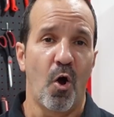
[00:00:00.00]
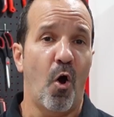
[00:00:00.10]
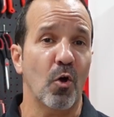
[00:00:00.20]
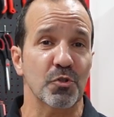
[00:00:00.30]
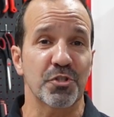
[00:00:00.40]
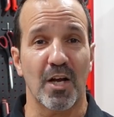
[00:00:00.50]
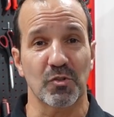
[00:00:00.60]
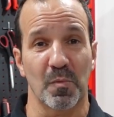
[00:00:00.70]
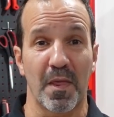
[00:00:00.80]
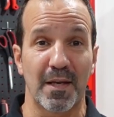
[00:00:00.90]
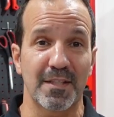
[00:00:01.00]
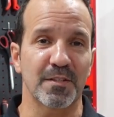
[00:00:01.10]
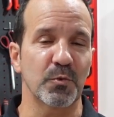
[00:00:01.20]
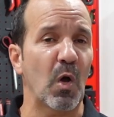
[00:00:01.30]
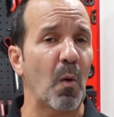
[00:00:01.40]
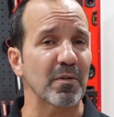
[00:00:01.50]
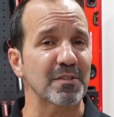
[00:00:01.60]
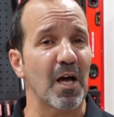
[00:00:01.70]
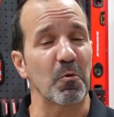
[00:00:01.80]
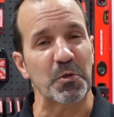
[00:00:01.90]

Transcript: Also, check out some of the links that do help us out.